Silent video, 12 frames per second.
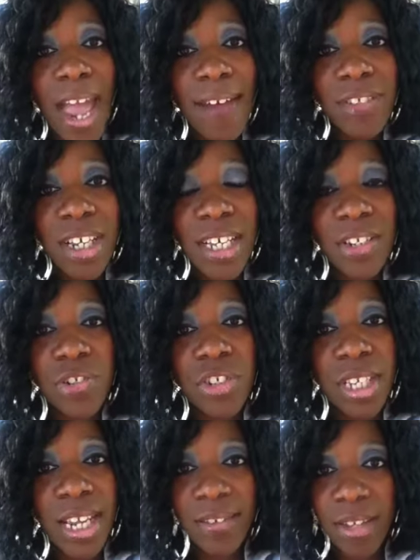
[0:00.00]
have to
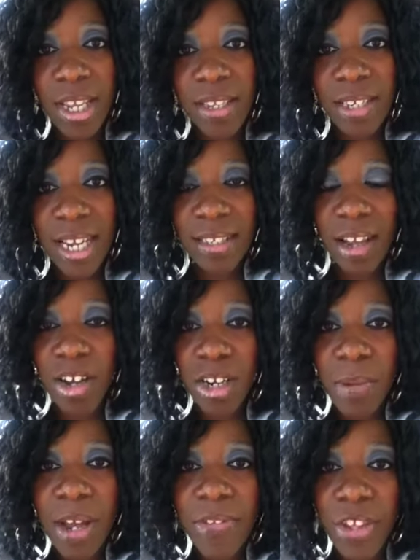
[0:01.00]
understand that he's not
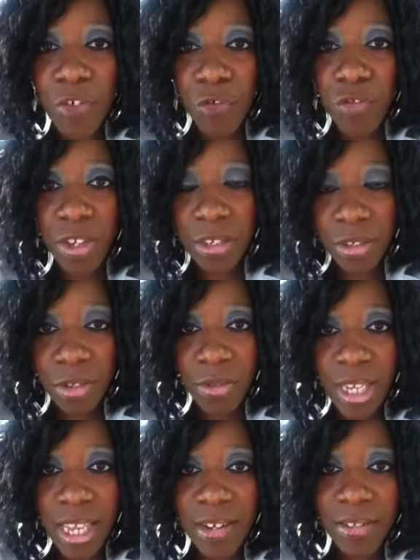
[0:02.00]
talking about these
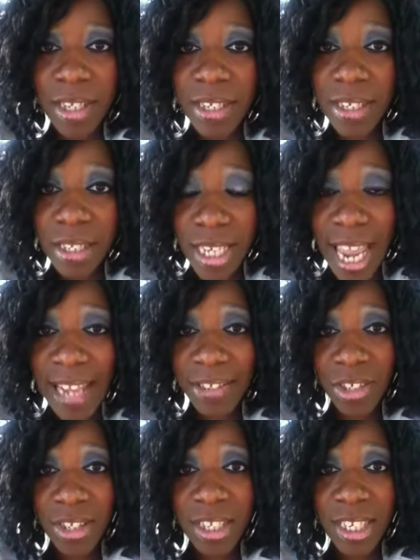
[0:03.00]
physical ears that are
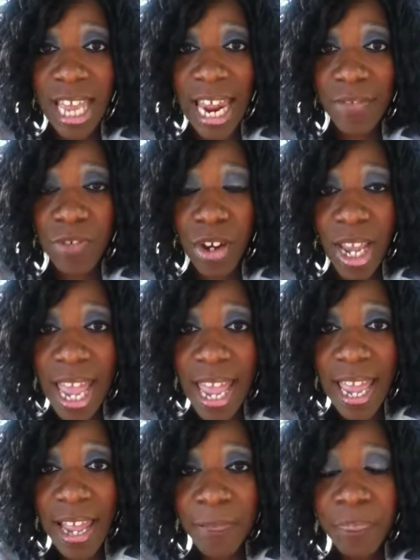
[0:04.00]
attached to the side of your
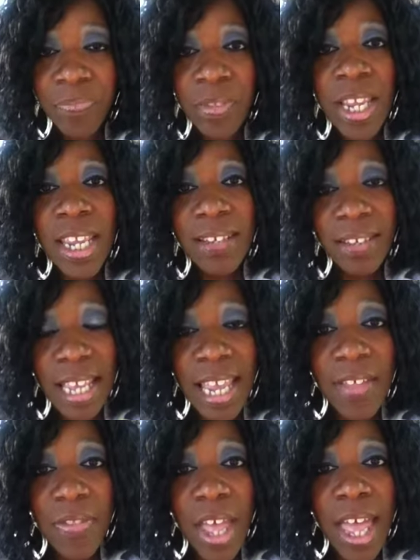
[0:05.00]
head. He's
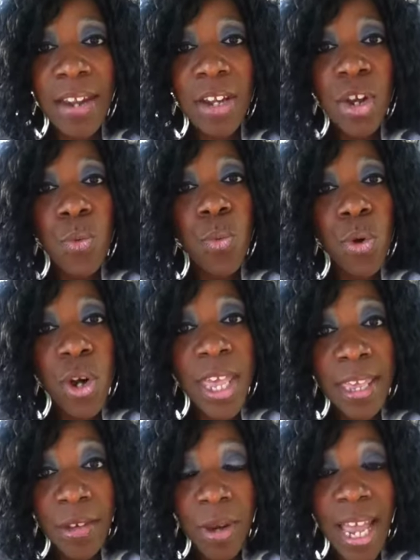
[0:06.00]
saying that
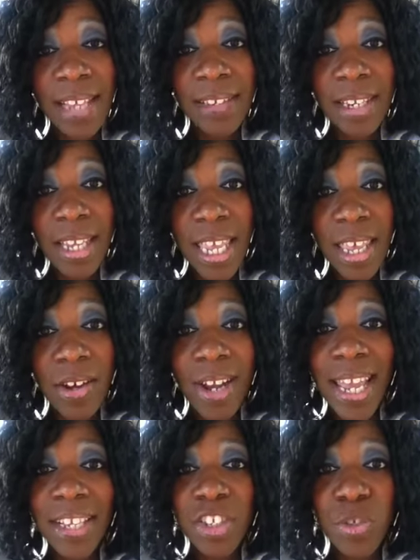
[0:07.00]
he who has an ear,
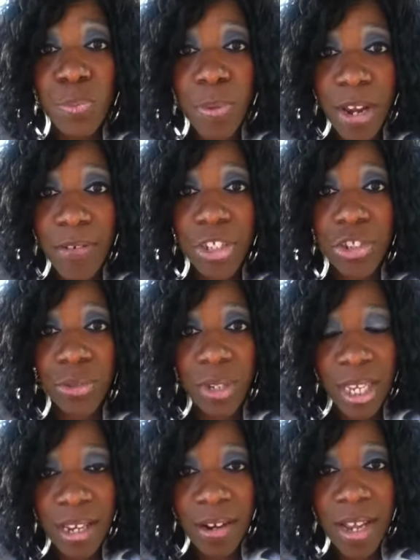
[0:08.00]
a spiritual
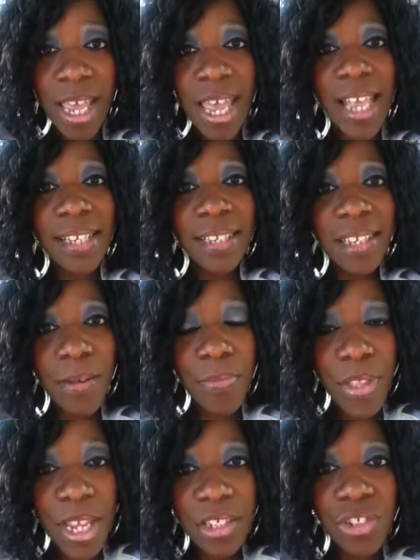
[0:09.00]
ear. And some
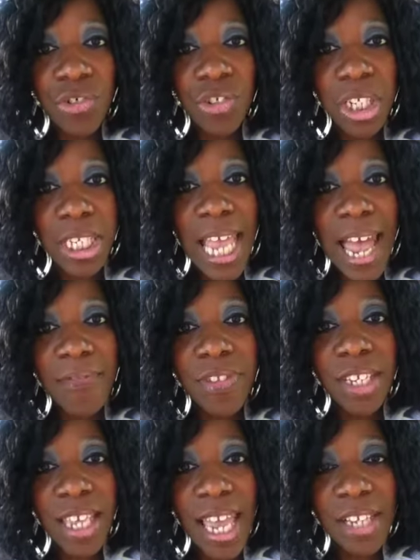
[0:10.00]
things you just have
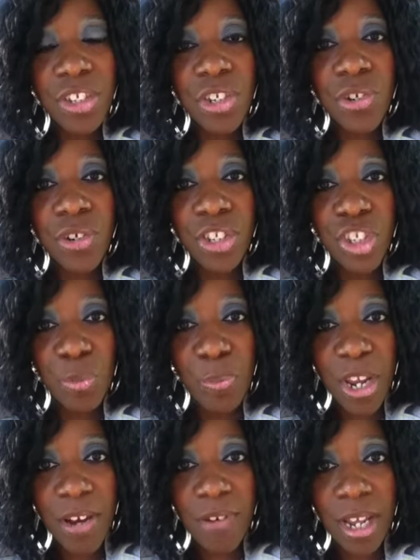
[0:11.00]
to catch in your
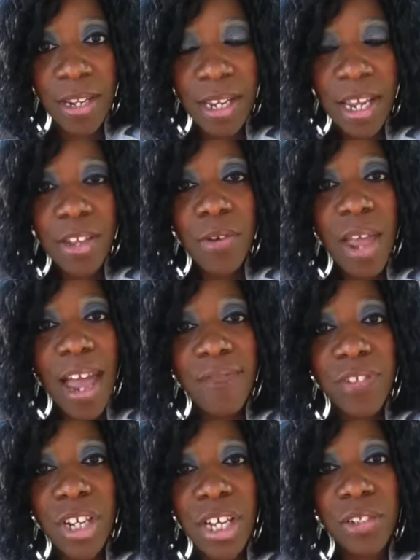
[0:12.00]
spirit. You
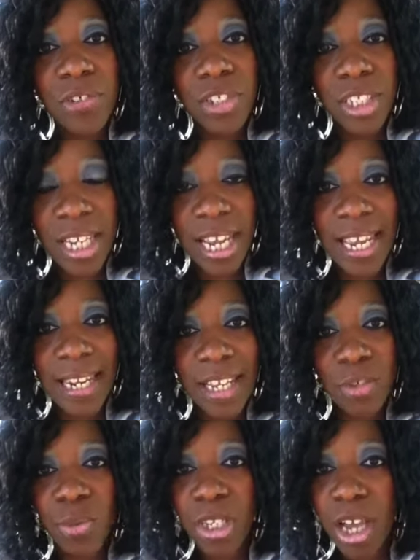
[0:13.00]
have to understand,
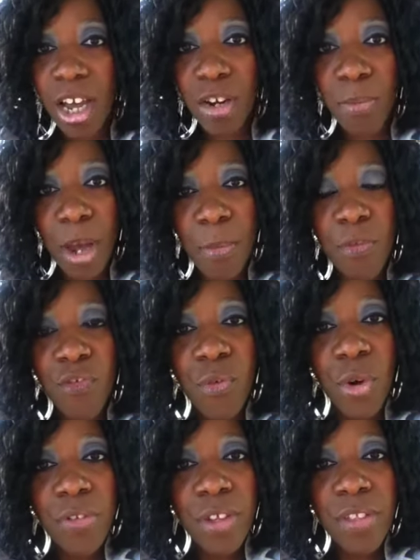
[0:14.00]
as we talked about
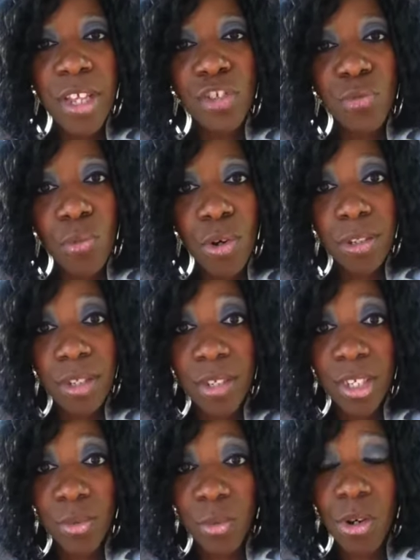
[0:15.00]
before, that there's more to
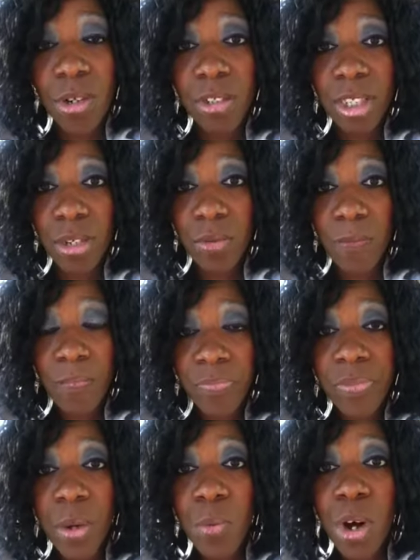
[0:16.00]
this world to,
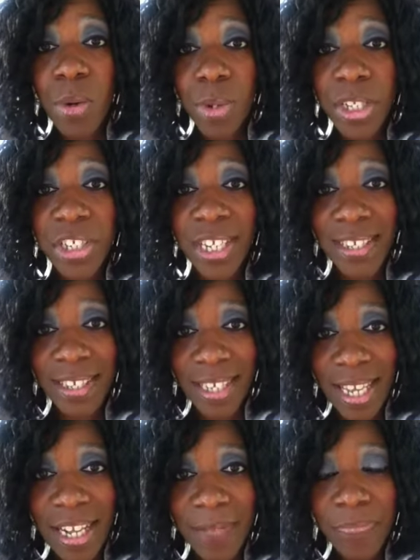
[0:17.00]
than what we just
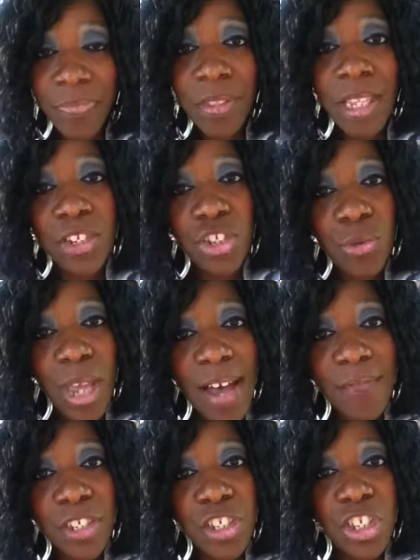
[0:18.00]
see. That you
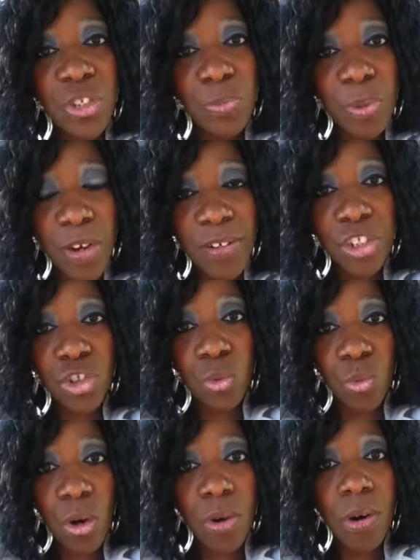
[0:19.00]
have a
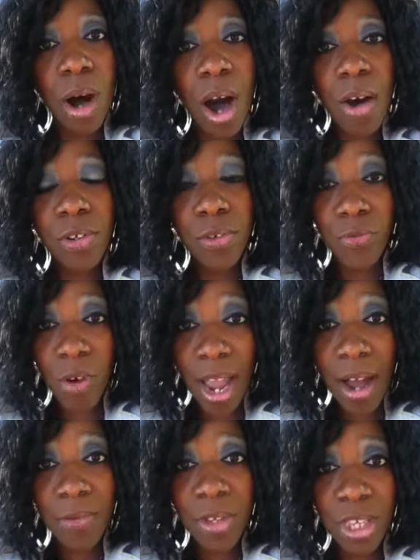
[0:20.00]
spiritual world all
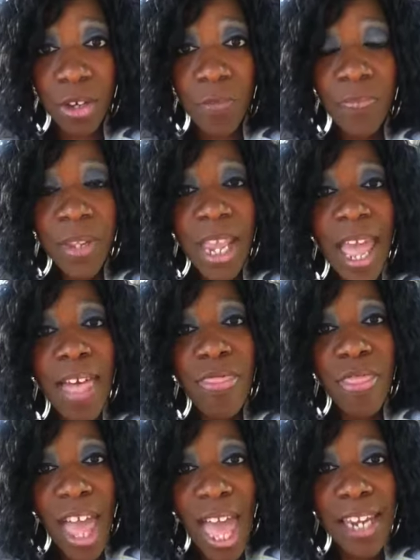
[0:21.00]
around you.
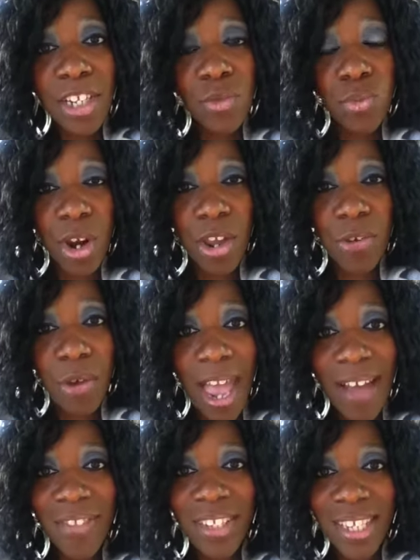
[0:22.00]
And that is where you
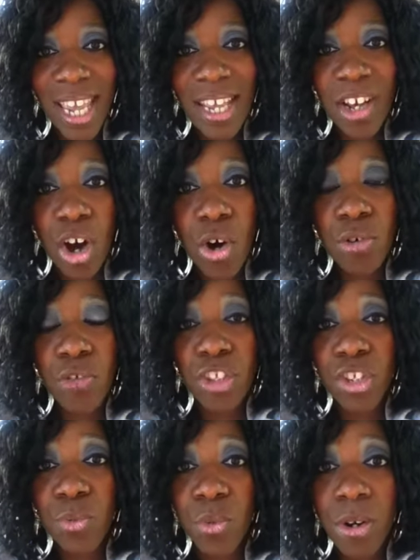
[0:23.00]
have to take hold of
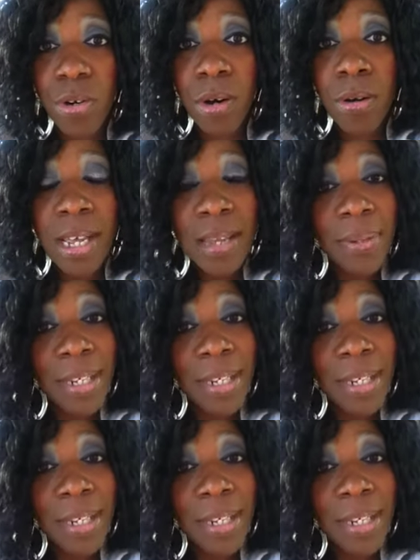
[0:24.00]
this world,